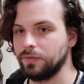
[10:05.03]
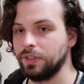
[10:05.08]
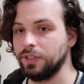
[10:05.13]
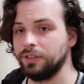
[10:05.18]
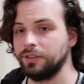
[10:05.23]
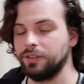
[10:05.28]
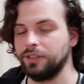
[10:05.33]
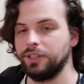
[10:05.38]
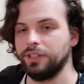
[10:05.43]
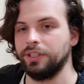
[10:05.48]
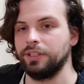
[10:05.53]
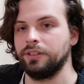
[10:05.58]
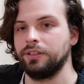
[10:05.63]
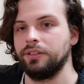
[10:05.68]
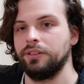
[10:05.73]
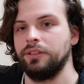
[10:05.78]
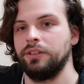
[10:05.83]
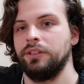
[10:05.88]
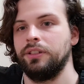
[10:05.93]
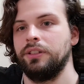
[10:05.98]
Let's see here.
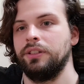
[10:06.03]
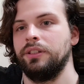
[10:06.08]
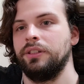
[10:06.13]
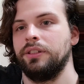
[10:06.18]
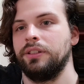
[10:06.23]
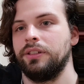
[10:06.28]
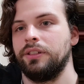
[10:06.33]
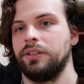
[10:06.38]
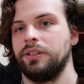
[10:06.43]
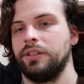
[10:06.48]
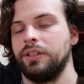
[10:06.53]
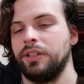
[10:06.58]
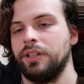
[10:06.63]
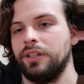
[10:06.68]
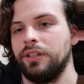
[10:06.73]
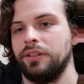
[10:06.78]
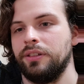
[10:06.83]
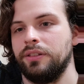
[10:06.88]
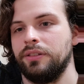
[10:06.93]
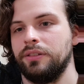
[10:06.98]
Can
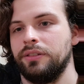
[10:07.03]
I